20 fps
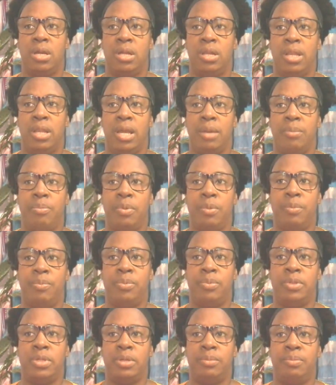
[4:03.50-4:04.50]
like
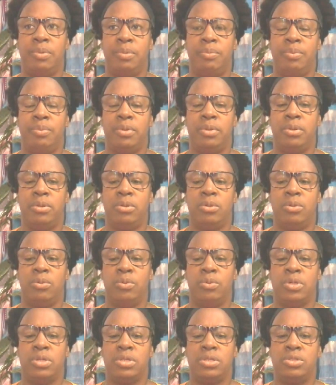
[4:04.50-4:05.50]
the people
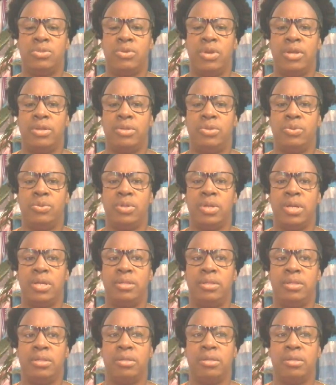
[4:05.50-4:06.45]
was trying to get